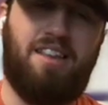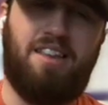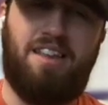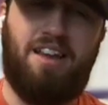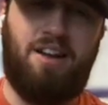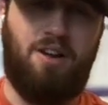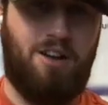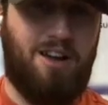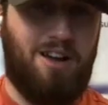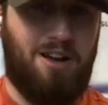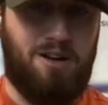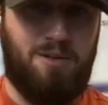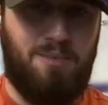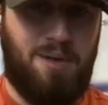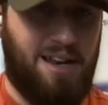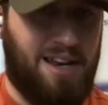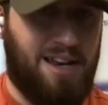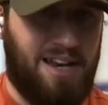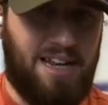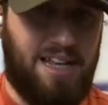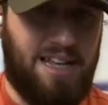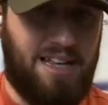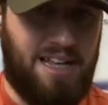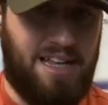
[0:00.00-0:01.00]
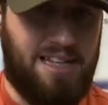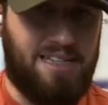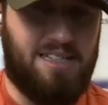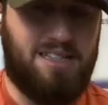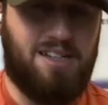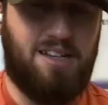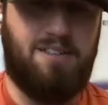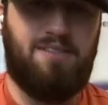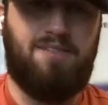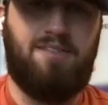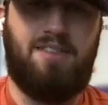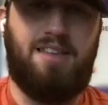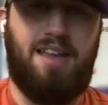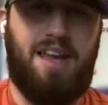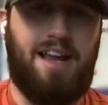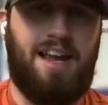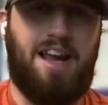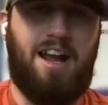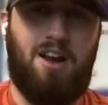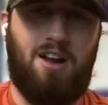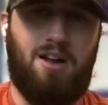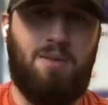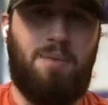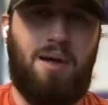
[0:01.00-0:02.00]
They don't care about any of that stuff. They
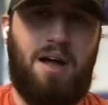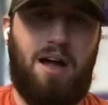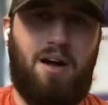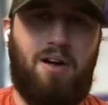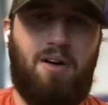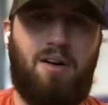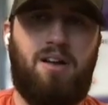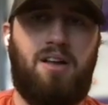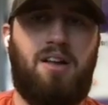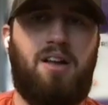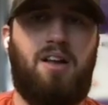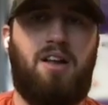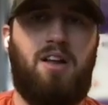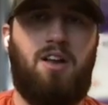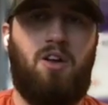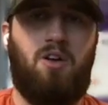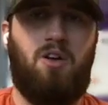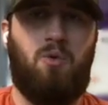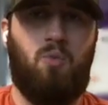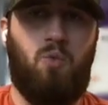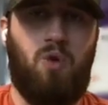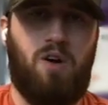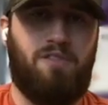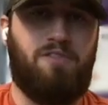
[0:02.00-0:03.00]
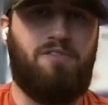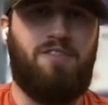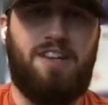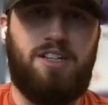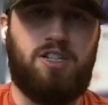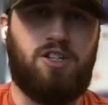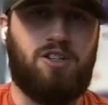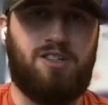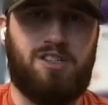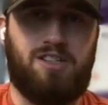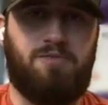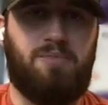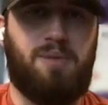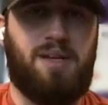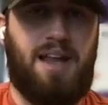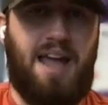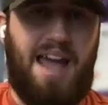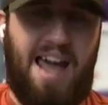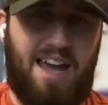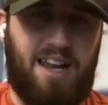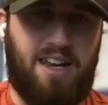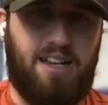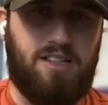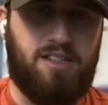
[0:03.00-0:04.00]
care about what features have been
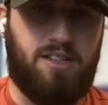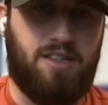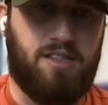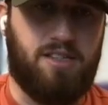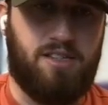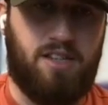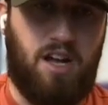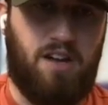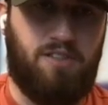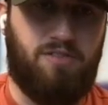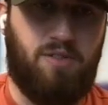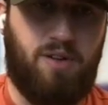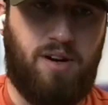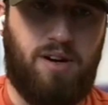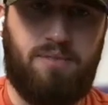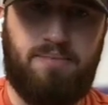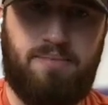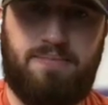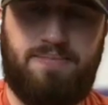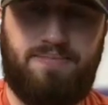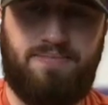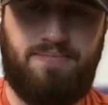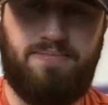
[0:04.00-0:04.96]
added to the software.